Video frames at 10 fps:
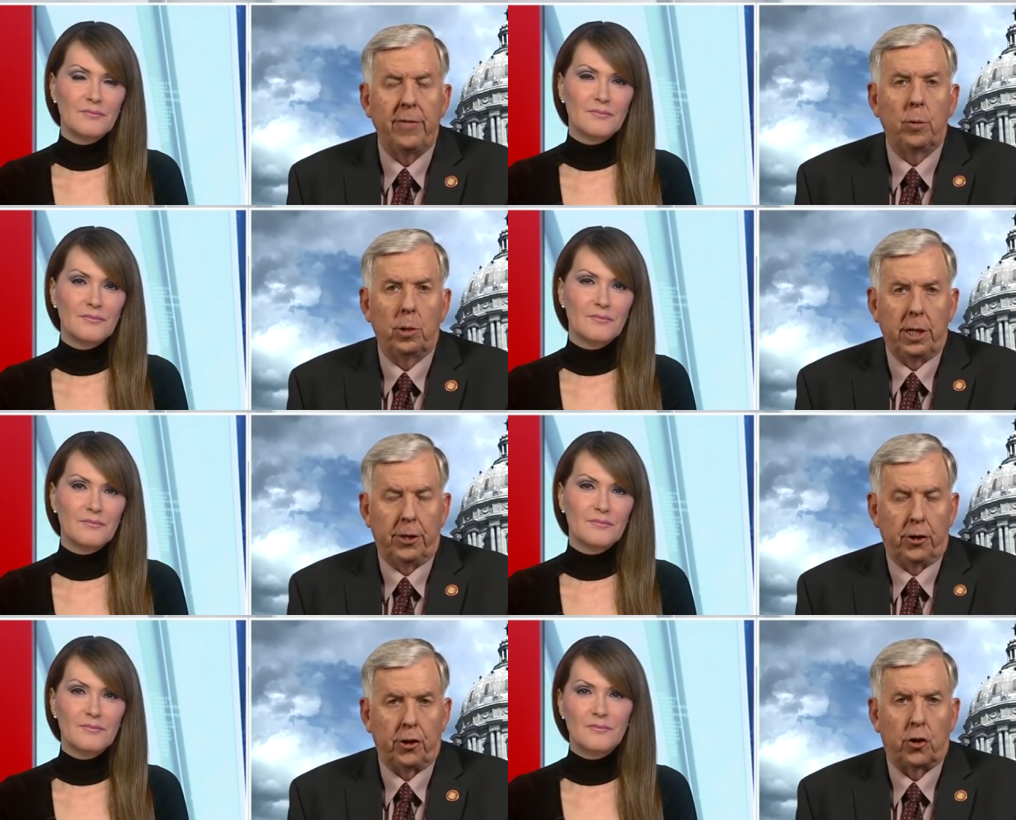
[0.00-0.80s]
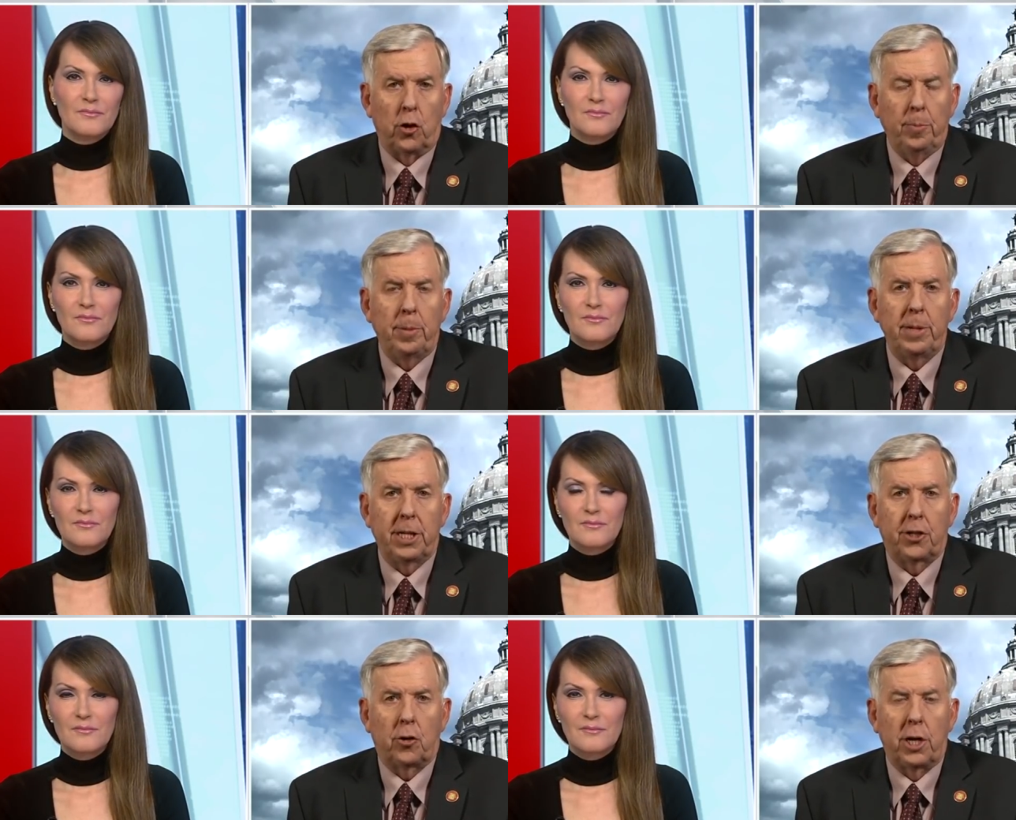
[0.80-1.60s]
Speaker 1: even when, under the Trump
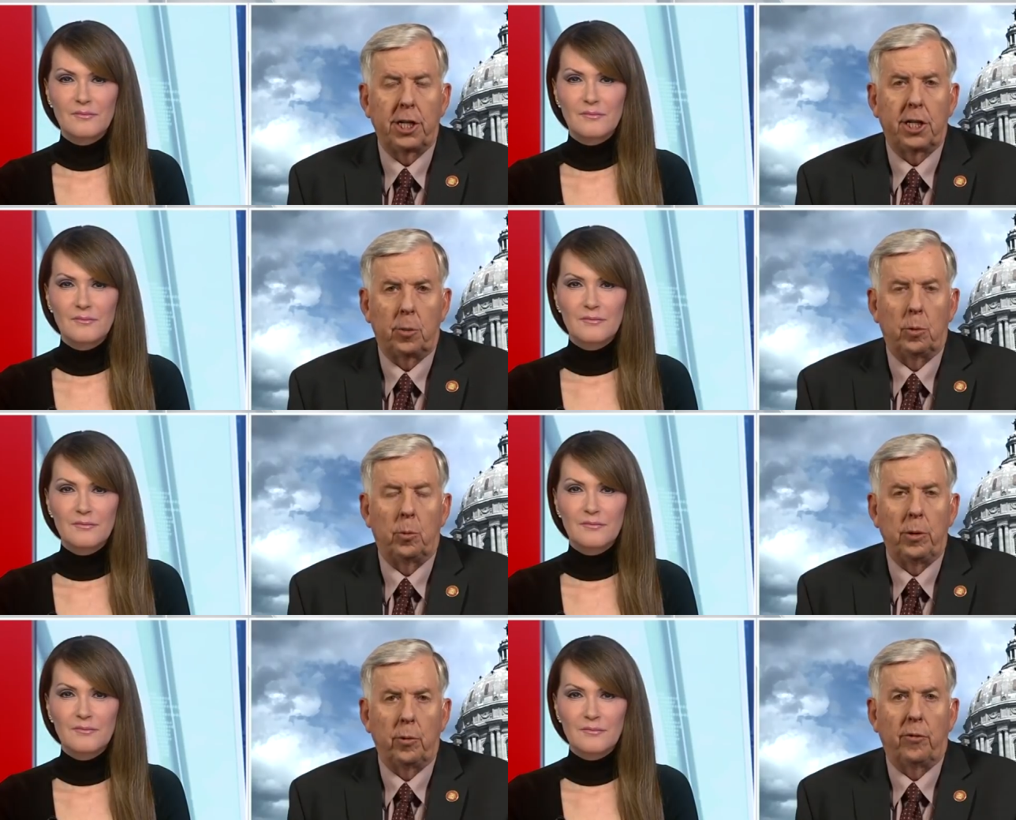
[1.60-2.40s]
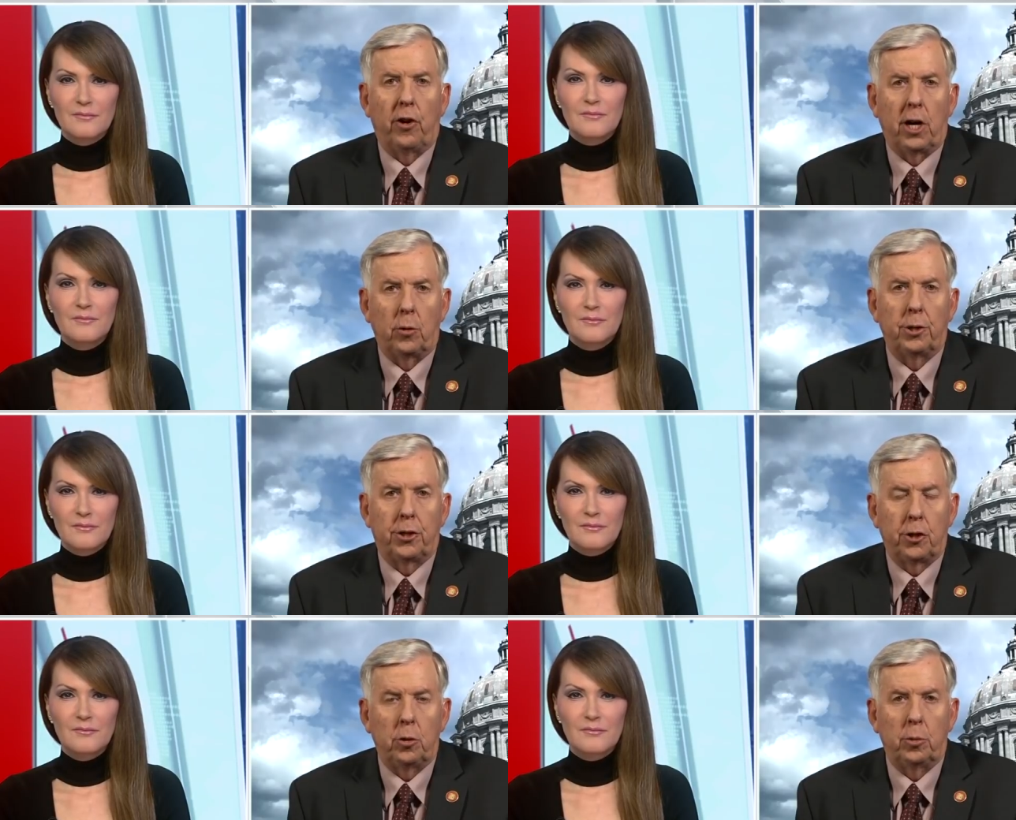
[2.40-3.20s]
administration, when we were following
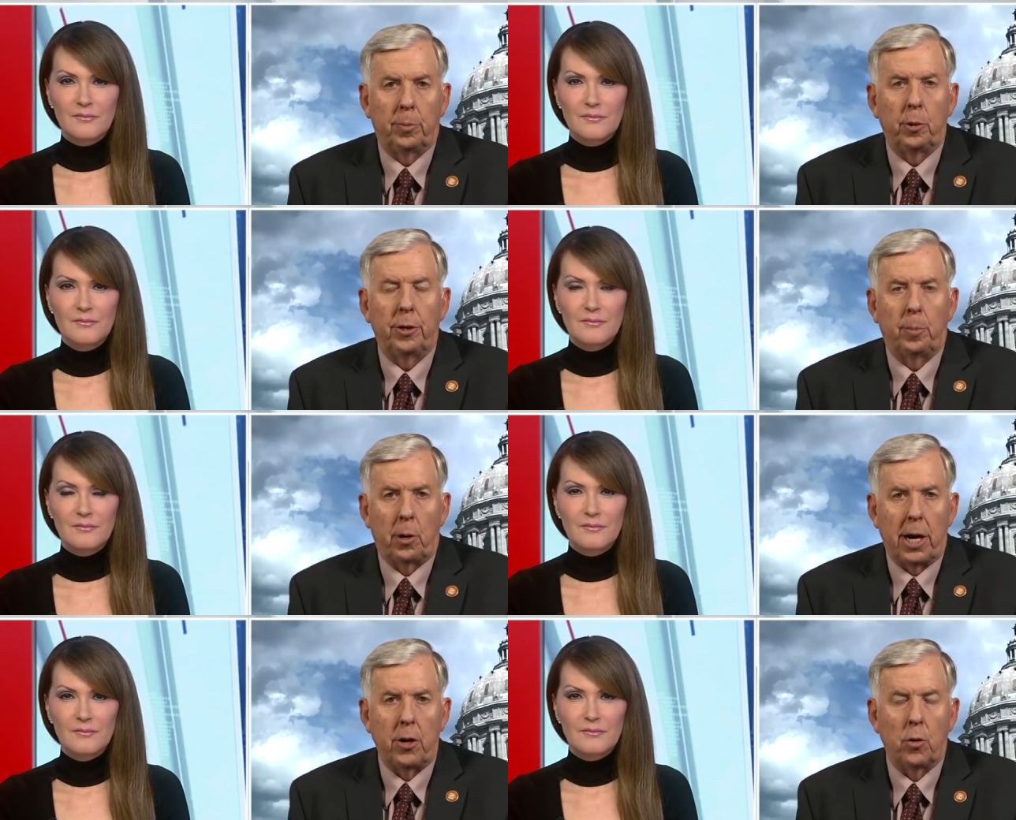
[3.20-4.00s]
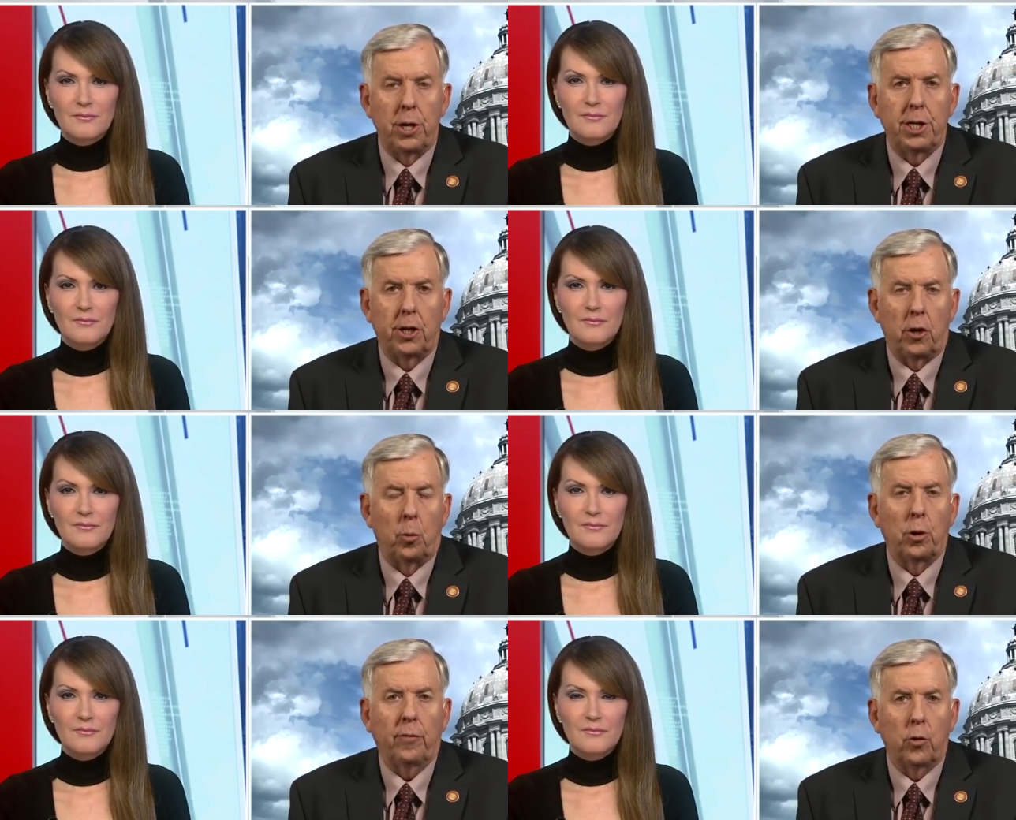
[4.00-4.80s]
suit with putting priorities
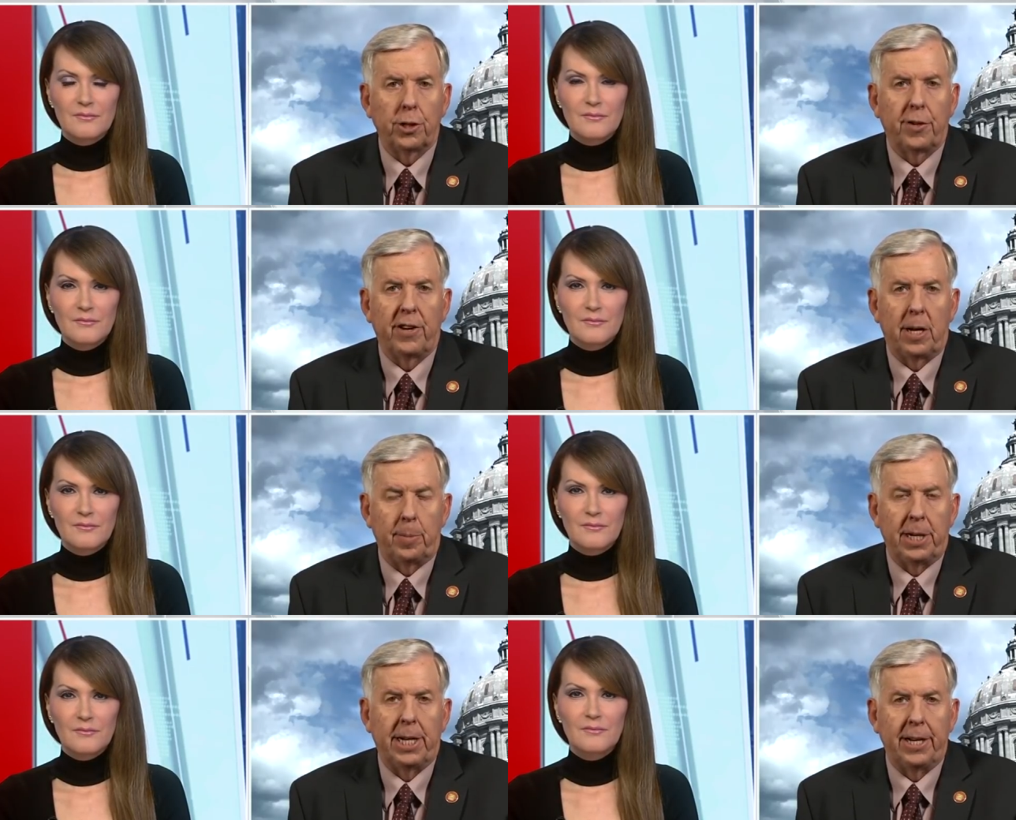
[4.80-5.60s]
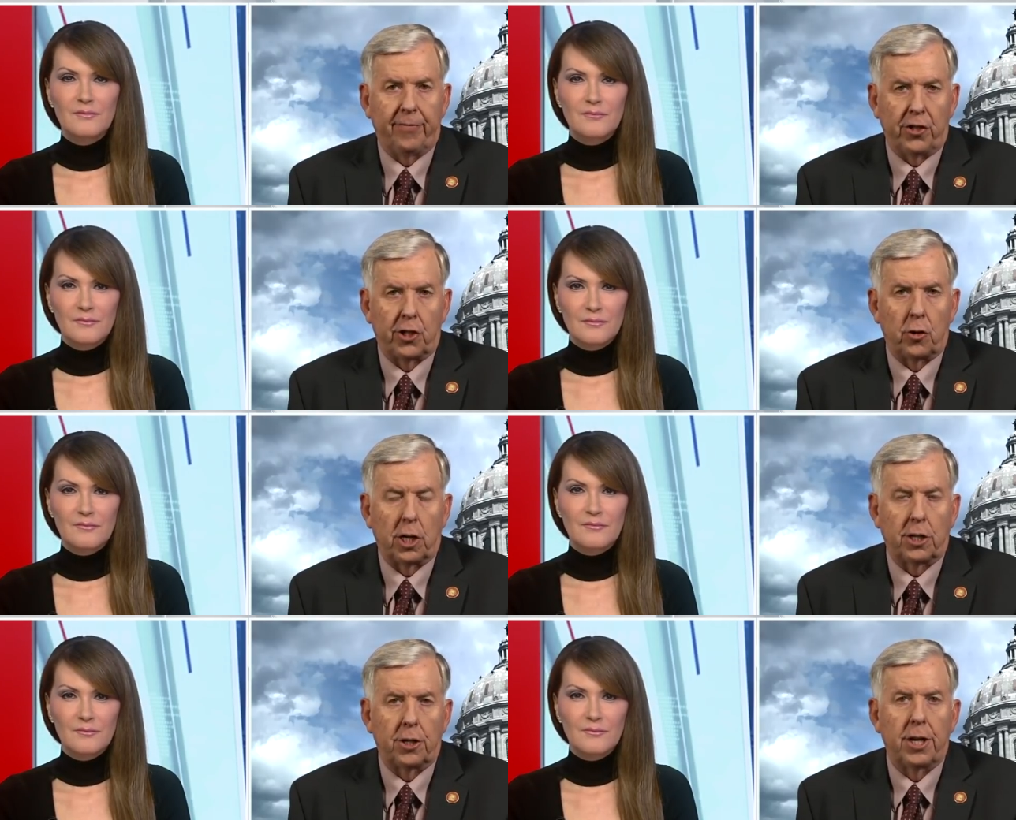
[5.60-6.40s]
on workforce development and
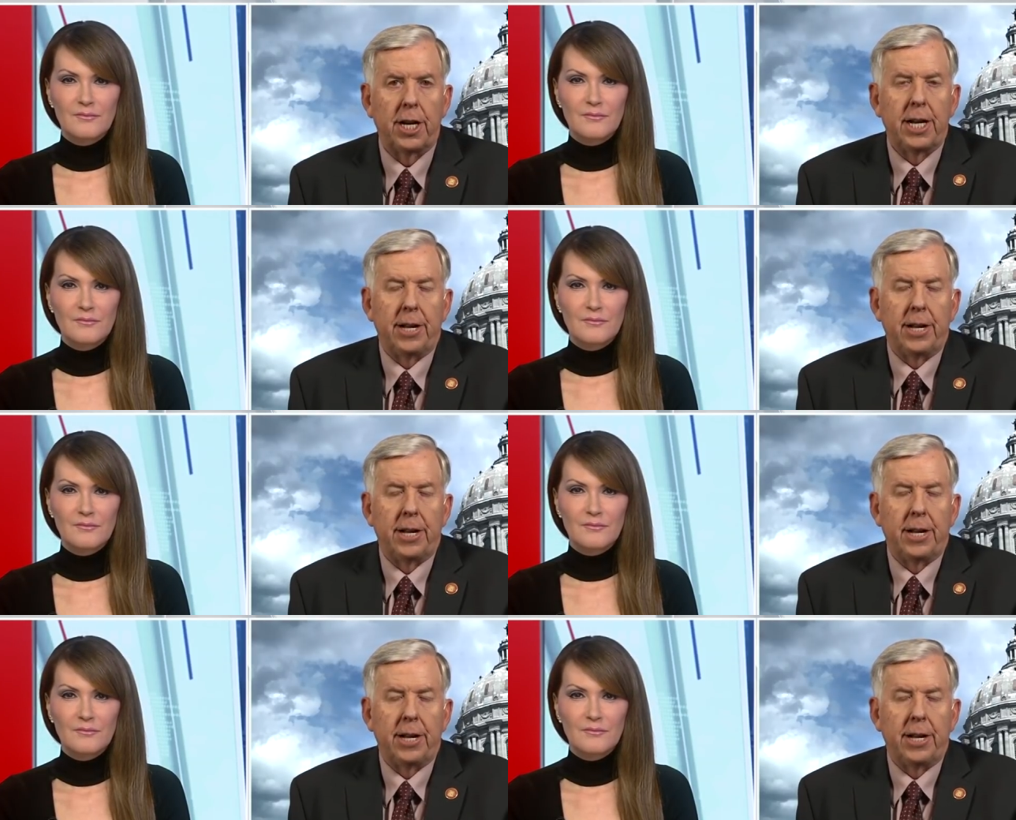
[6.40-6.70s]
infrastructure.